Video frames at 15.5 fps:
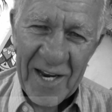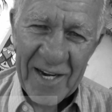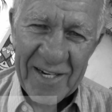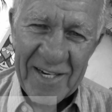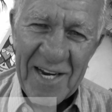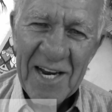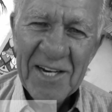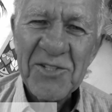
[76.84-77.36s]
he
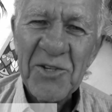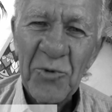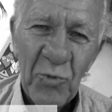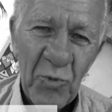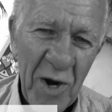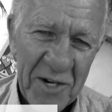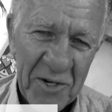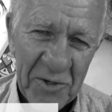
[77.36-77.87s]
has the
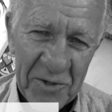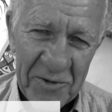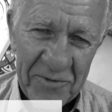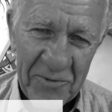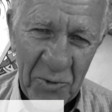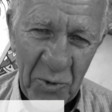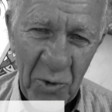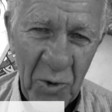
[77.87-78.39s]
record
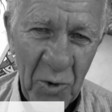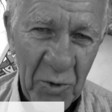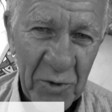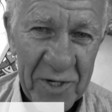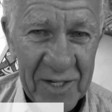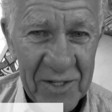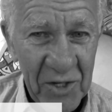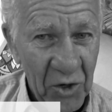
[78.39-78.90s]
for holding
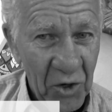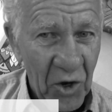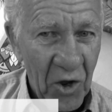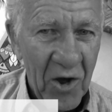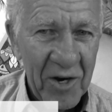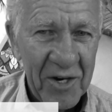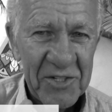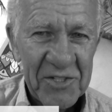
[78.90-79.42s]
the
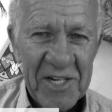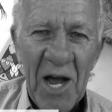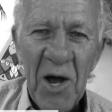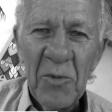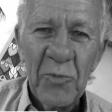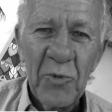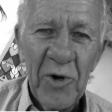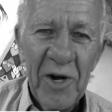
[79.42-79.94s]
longest out
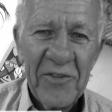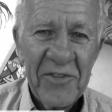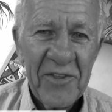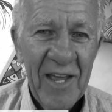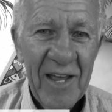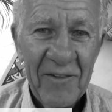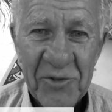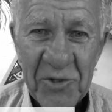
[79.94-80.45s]
breath
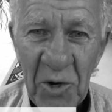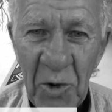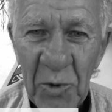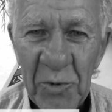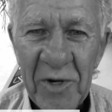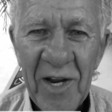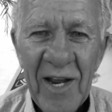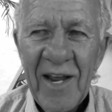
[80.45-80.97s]
of tone.
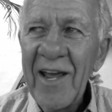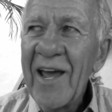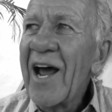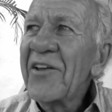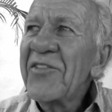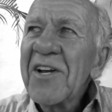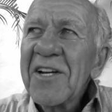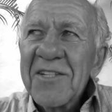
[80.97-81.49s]
I
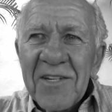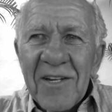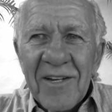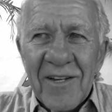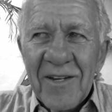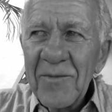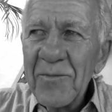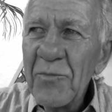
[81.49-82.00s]
think it's
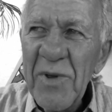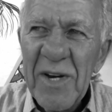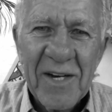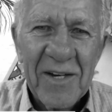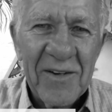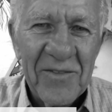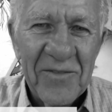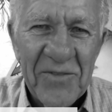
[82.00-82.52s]
1 minute
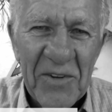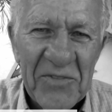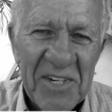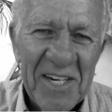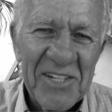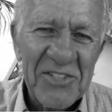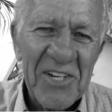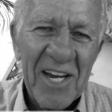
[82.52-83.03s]
and 15
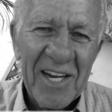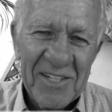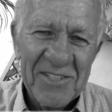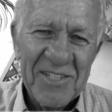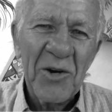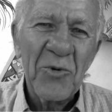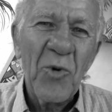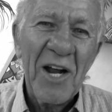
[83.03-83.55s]
seconds. I
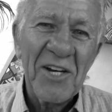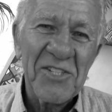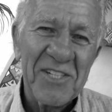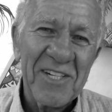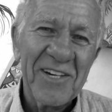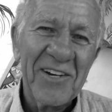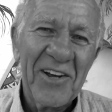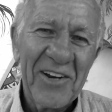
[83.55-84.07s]
watched it
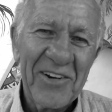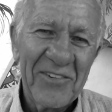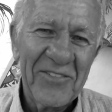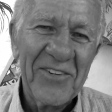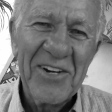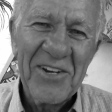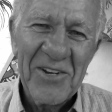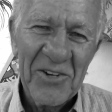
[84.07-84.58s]
on a
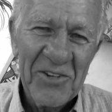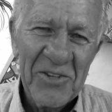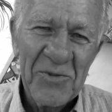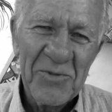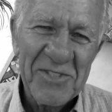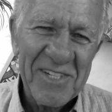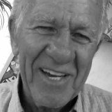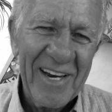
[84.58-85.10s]
video and you've
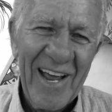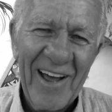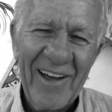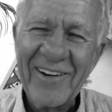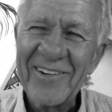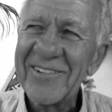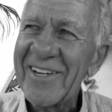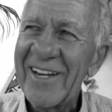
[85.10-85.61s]
sent out. It
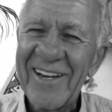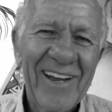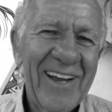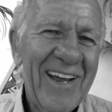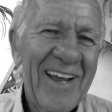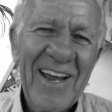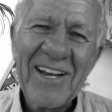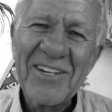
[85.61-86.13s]
was
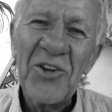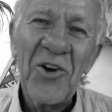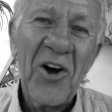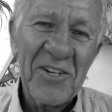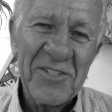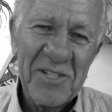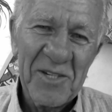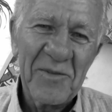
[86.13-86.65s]
like, it's
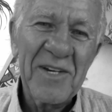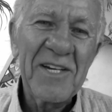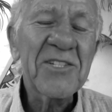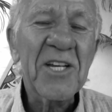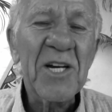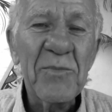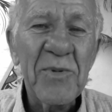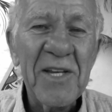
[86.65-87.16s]
awesome. He's going to
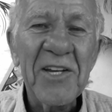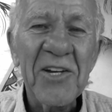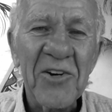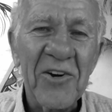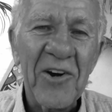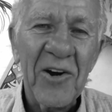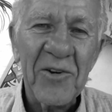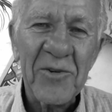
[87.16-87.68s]
be here at
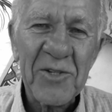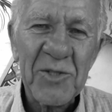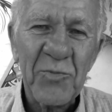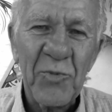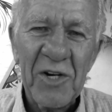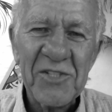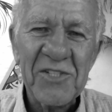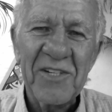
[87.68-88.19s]
our
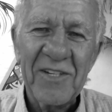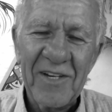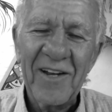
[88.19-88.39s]
expression